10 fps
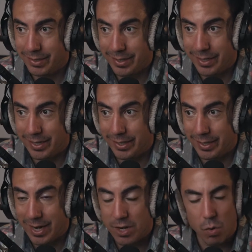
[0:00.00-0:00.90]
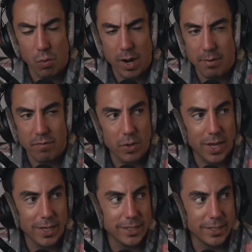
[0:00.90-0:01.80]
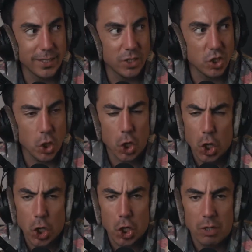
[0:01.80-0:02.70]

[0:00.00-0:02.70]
And I know right before that he said, sure.